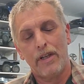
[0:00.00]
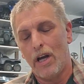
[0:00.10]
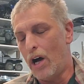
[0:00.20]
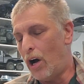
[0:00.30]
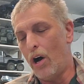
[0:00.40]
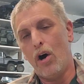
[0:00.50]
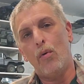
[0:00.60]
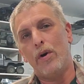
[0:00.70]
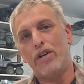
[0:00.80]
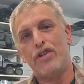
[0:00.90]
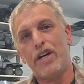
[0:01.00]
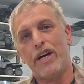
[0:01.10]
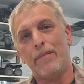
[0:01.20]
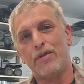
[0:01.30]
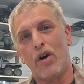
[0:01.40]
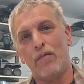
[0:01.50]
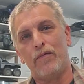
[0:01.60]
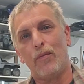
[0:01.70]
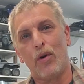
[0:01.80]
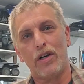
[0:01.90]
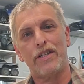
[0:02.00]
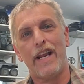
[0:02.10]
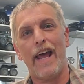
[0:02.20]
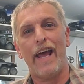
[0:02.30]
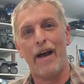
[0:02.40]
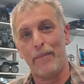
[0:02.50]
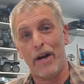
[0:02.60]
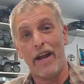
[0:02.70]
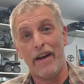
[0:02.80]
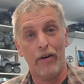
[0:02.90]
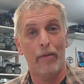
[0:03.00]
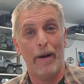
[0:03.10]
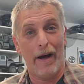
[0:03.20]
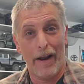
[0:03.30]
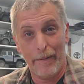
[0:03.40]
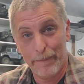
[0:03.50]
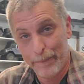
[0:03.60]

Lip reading: Oh, when she comes home from work today, I'm going to hear about it.